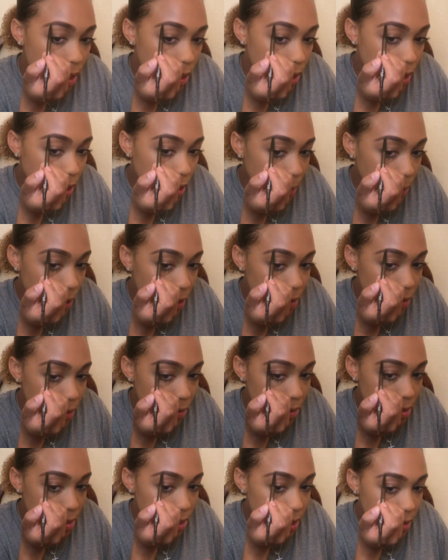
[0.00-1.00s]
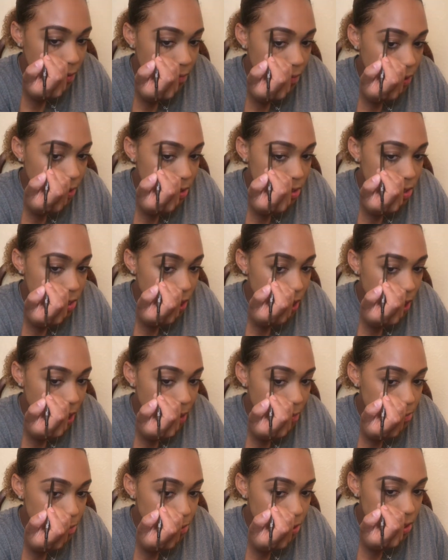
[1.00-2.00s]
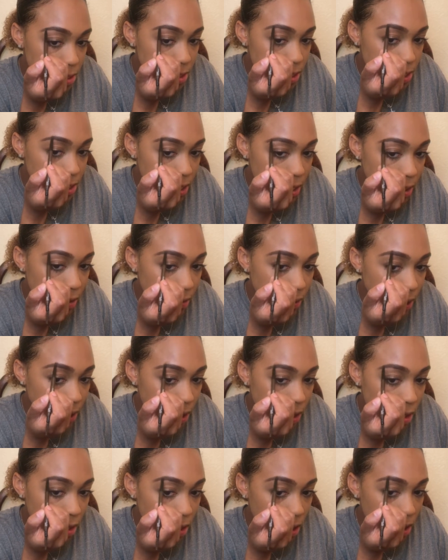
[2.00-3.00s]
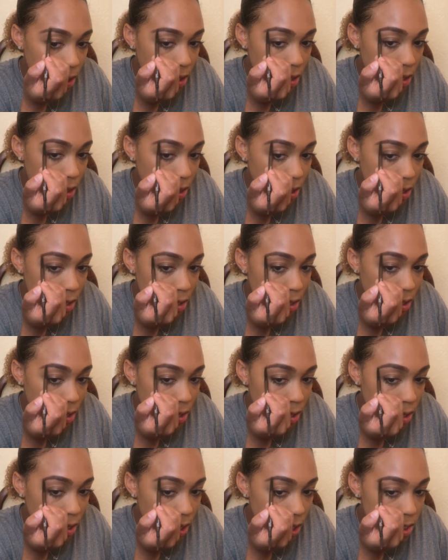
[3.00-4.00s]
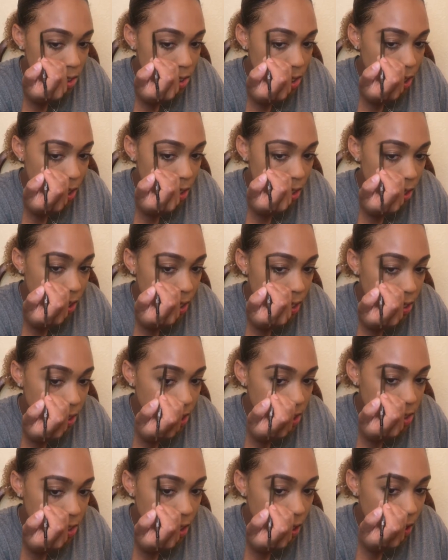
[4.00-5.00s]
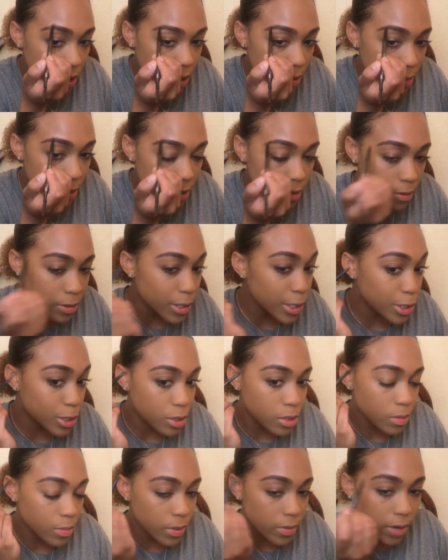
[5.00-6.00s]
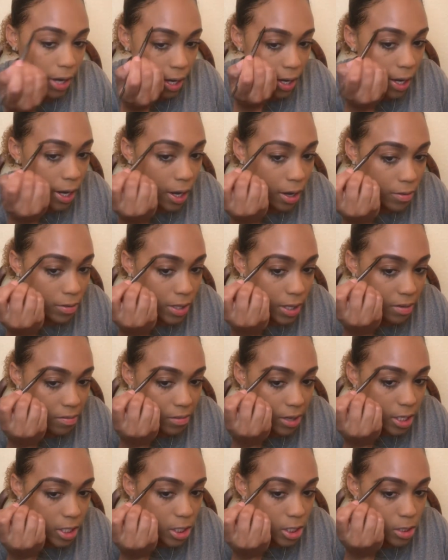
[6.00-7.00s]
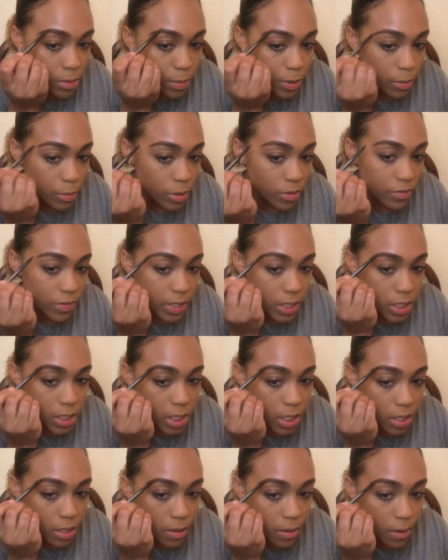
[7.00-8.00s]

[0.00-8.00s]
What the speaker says: Then I'm gonna do the same for the top towards the tail end. I just kind of line the top. I know it looks stupid right now and like reddish, but we'll fix it.